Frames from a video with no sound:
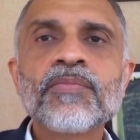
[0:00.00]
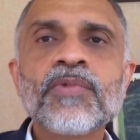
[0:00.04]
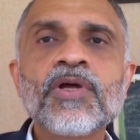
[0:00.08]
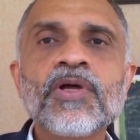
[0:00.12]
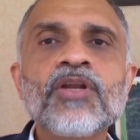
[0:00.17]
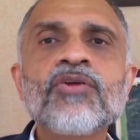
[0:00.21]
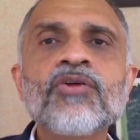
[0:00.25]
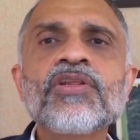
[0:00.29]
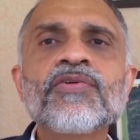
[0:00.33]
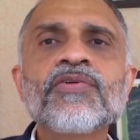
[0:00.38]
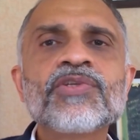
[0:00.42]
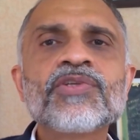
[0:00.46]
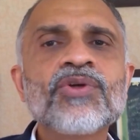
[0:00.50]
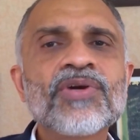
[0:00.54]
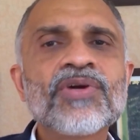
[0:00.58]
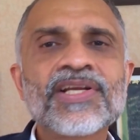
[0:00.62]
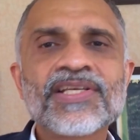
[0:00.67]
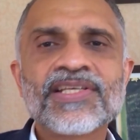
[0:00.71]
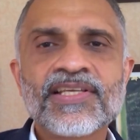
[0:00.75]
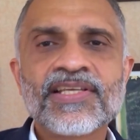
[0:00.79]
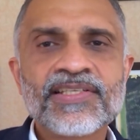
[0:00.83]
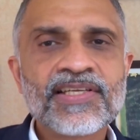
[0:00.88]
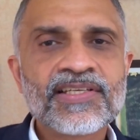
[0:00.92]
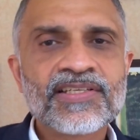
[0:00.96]
No, there was no
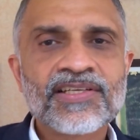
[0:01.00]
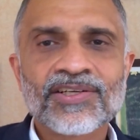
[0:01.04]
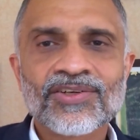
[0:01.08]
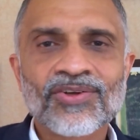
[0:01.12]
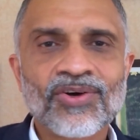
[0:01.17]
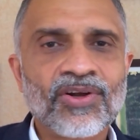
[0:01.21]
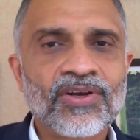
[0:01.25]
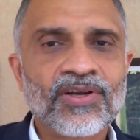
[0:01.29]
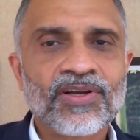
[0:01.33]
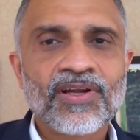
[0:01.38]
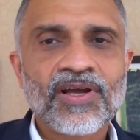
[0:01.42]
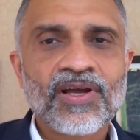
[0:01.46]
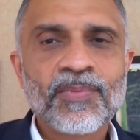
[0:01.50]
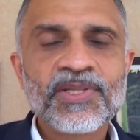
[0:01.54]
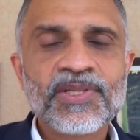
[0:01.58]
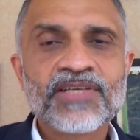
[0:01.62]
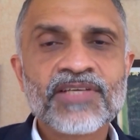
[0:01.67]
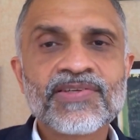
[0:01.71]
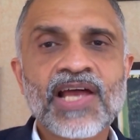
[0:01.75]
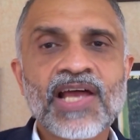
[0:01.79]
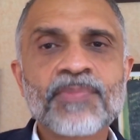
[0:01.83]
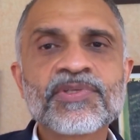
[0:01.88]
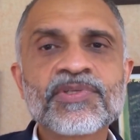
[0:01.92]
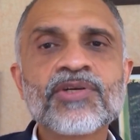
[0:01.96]
resistance at all. I mean,
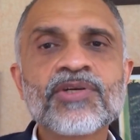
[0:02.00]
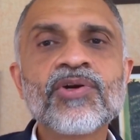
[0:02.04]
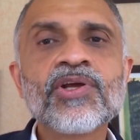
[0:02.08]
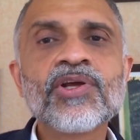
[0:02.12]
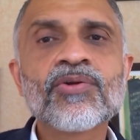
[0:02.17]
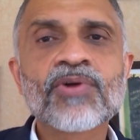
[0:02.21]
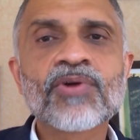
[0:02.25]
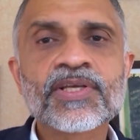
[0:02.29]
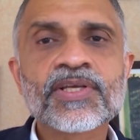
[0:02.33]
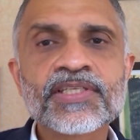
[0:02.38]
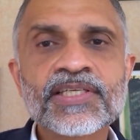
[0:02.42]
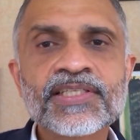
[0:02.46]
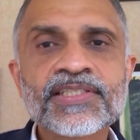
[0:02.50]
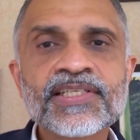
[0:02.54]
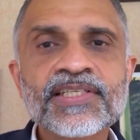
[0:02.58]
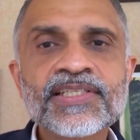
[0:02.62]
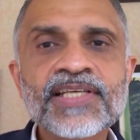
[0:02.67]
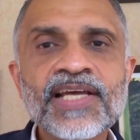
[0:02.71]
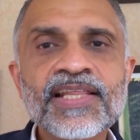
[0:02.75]
there's absolutely no resistance.